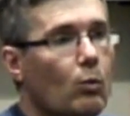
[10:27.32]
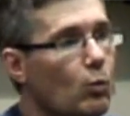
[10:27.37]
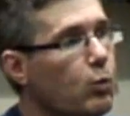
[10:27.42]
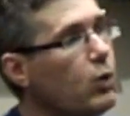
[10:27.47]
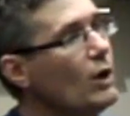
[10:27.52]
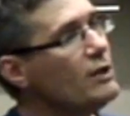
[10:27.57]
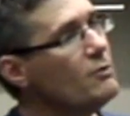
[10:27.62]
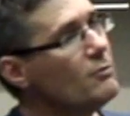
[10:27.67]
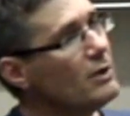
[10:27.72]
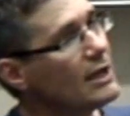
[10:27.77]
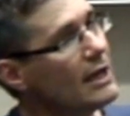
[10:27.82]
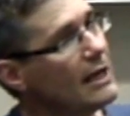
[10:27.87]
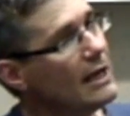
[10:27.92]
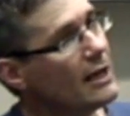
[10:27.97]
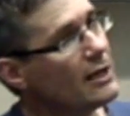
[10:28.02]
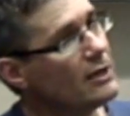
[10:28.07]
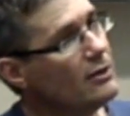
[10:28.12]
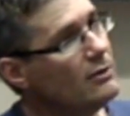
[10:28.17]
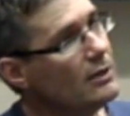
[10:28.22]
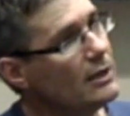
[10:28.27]
What do you want to get
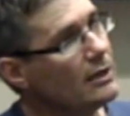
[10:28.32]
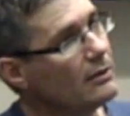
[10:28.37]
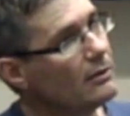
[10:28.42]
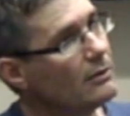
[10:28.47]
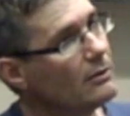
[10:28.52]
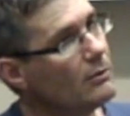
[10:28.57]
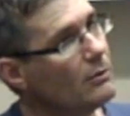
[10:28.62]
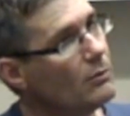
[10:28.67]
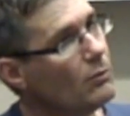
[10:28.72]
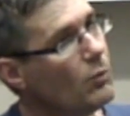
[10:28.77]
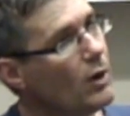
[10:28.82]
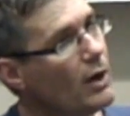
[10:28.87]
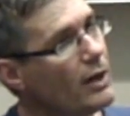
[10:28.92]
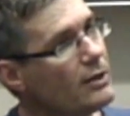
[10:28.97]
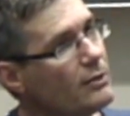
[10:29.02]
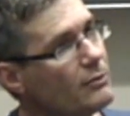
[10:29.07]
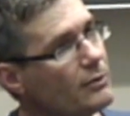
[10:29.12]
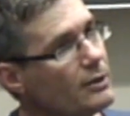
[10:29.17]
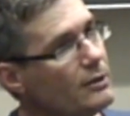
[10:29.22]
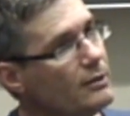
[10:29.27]
out of uni? Why are
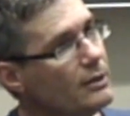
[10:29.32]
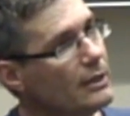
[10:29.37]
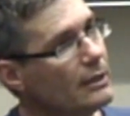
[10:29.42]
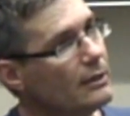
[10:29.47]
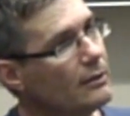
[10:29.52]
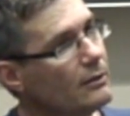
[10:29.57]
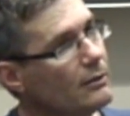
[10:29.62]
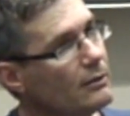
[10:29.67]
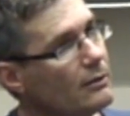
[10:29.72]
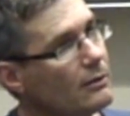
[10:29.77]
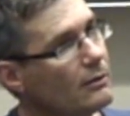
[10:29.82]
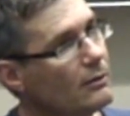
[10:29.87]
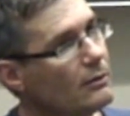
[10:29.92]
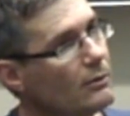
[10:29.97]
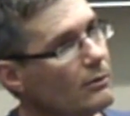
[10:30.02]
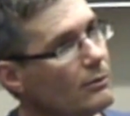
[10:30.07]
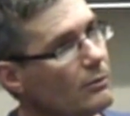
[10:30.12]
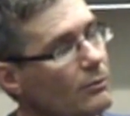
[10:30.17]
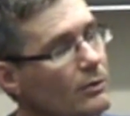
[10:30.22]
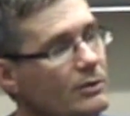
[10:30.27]
you at uni?
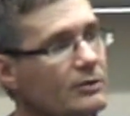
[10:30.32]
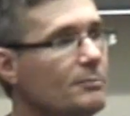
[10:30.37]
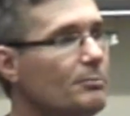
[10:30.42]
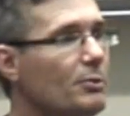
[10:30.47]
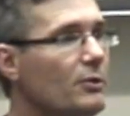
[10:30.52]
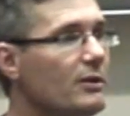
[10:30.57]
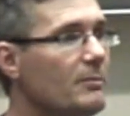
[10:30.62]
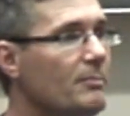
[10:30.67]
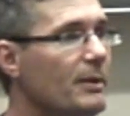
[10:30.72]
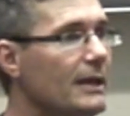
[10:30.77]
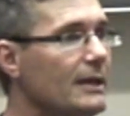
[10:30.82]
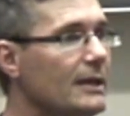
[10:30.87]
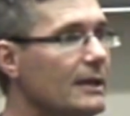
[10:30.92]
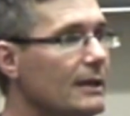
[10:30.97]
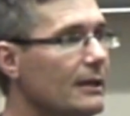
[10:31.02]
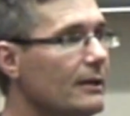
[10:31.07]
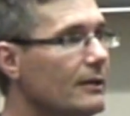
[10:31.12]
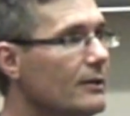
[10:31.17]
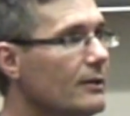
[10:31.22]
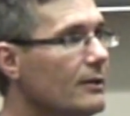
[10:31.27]
What's the point of being
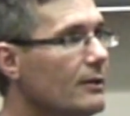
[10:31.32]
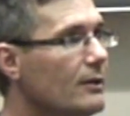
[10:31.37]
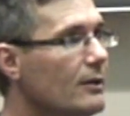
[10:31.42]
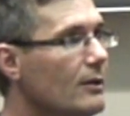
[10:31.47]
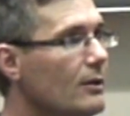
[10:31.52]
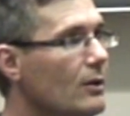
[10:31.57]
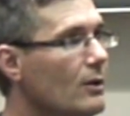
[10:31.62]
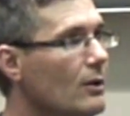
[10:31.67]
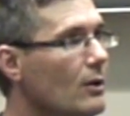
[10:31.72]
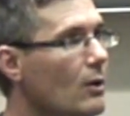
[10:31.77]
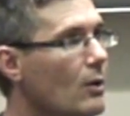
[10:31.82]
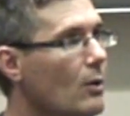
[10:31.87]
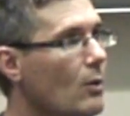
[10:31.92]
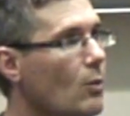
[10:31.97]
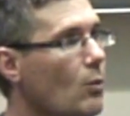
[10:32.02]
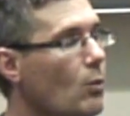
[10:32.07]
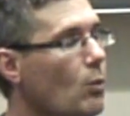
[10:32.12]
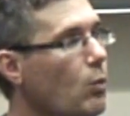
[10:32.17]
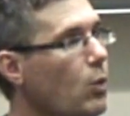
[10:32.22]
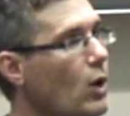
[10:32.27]
here?
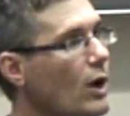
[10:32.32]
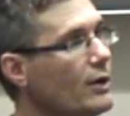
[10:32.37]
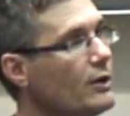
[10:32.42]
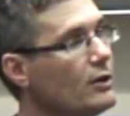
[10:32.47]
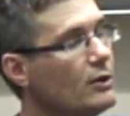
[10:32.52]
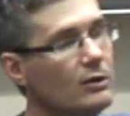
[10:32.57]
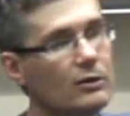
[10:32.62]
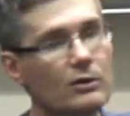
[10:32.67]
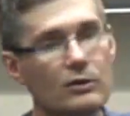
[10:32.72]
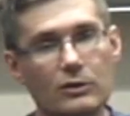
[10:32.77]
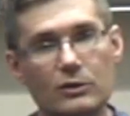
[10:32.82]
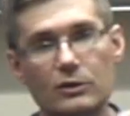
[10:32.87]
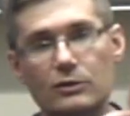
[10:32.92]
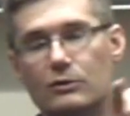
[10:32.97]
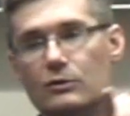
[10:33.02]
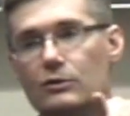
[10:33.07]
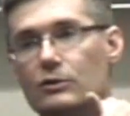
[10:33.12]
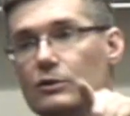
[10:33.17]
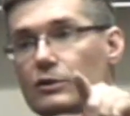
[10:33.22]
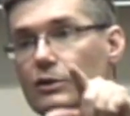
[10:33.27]
What
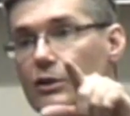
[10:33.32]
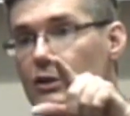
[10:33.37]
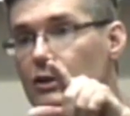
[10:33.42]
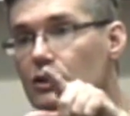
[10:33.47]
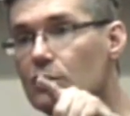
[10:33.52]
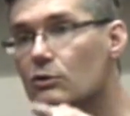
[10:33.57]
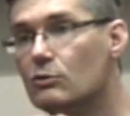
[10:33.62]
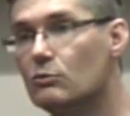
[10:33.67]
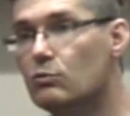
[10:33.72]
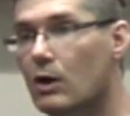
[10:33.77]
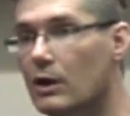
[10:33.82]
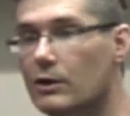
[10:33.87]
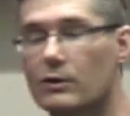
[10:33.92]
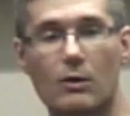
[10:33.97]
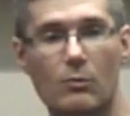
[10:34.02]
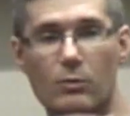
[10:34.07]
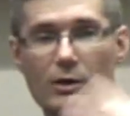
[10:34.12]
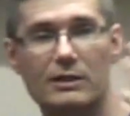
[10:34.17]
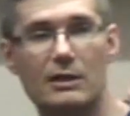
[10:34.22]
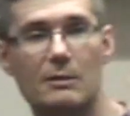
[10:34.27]
do you want?
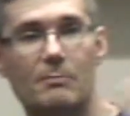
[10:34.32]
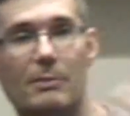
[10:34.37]
Not what